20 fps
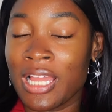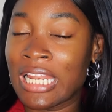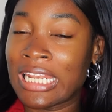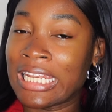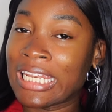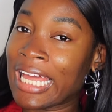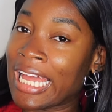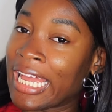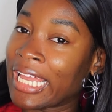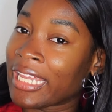
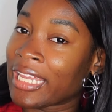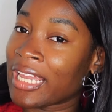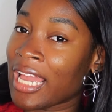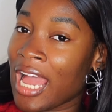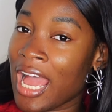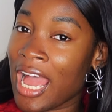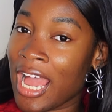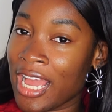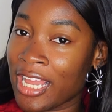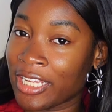like,
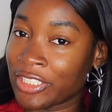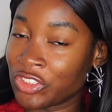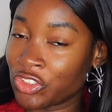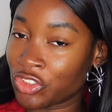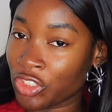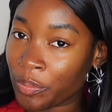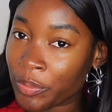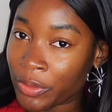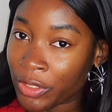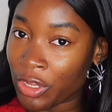and
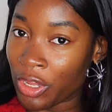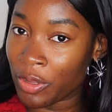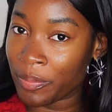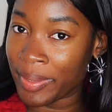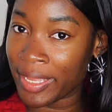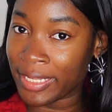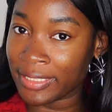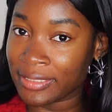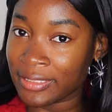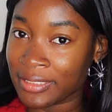drop a
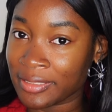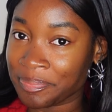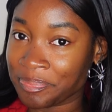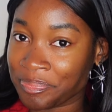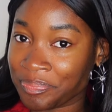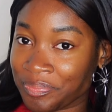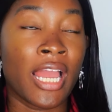comment.